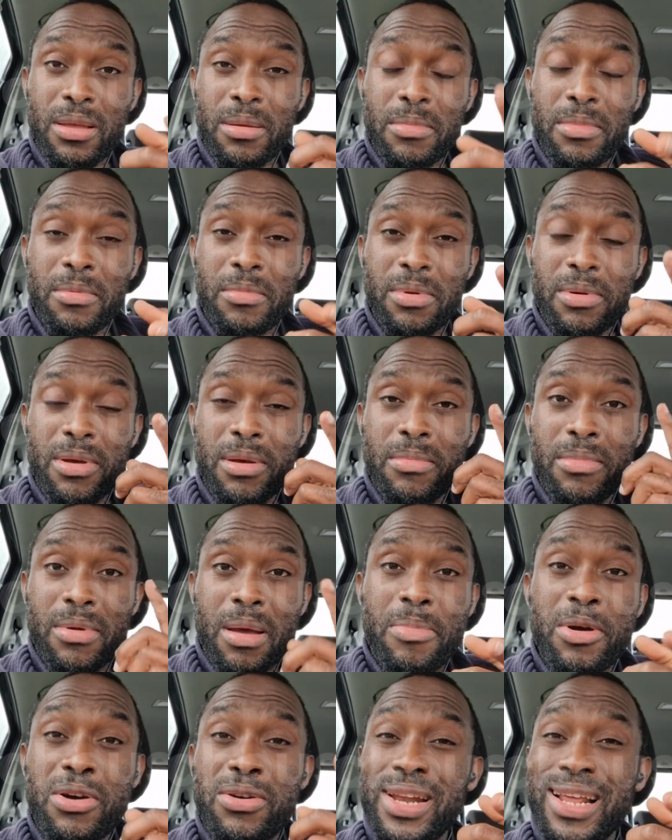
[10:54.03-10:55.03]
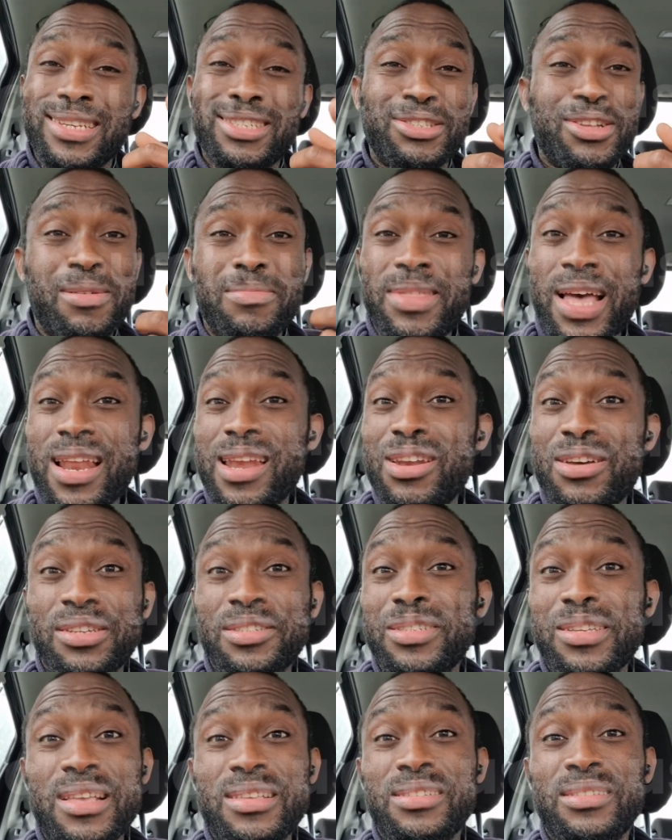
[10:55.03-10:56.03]
But no one has stopped that
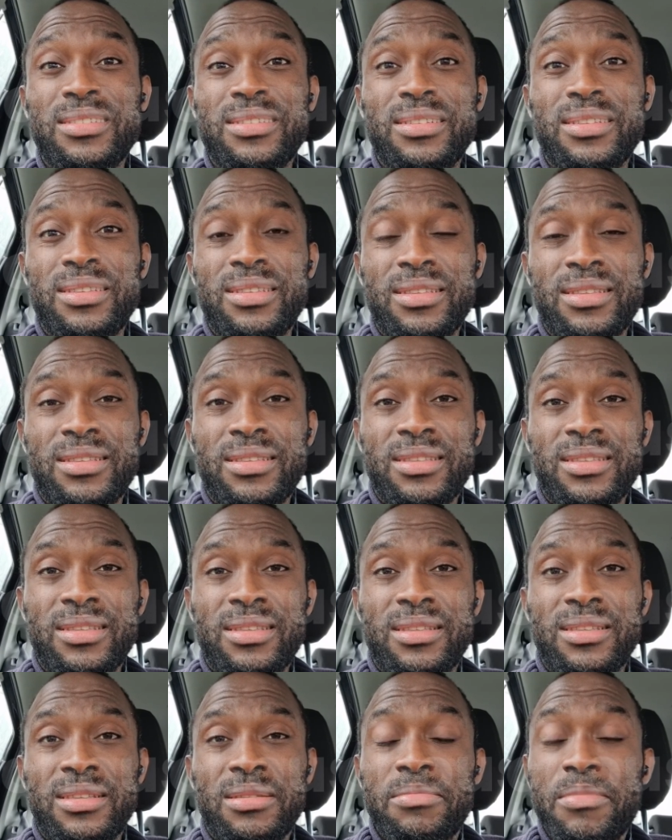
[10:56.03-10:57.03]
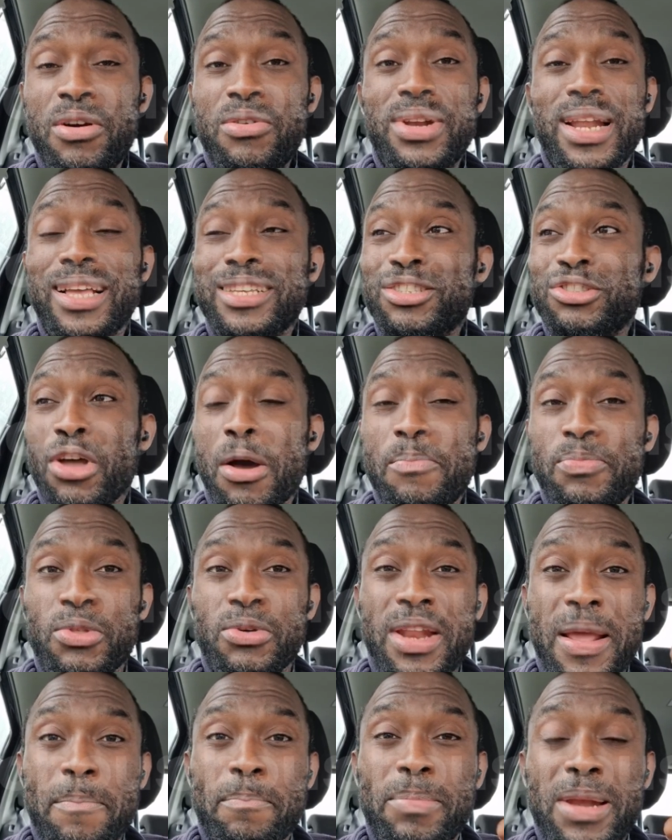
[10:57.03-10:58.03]
nonsense. No one has stopped to
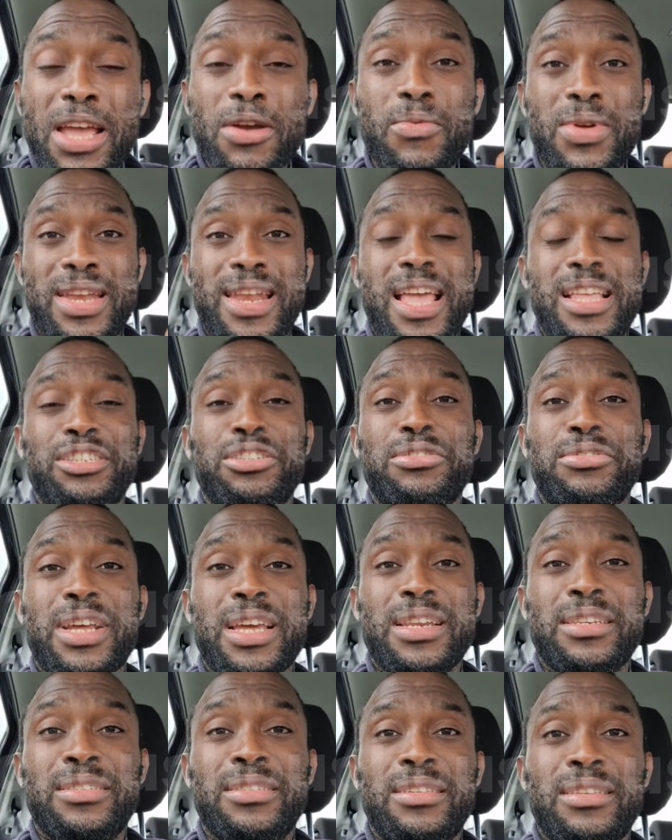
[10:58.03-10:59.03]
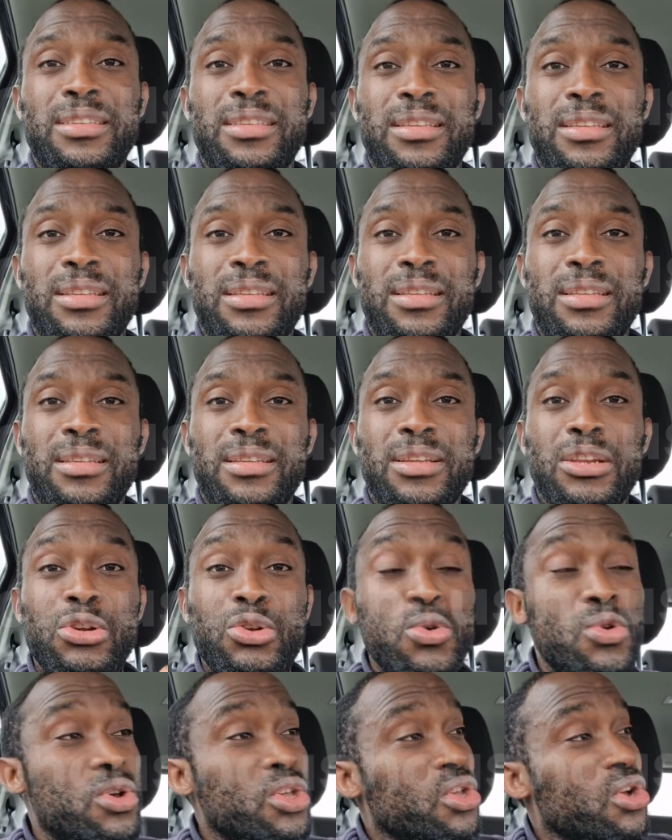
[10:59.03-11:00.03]
the play with Nigerians.
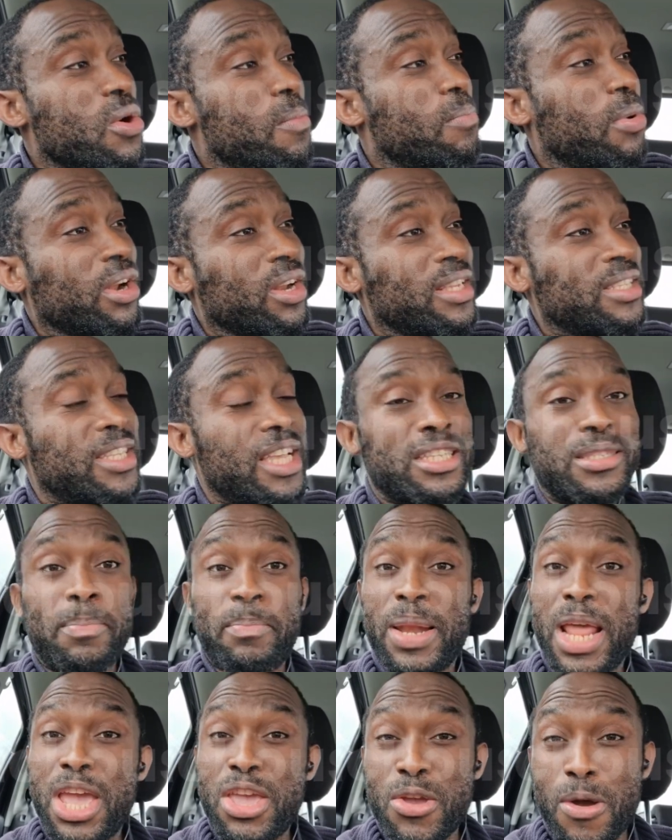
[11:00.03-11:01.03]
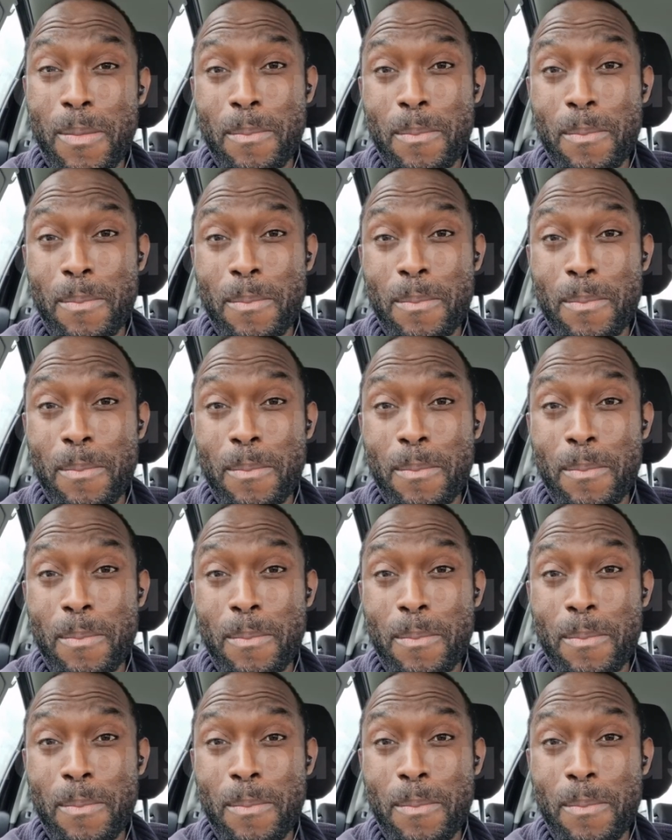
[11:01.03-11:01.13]
Do your politics, play your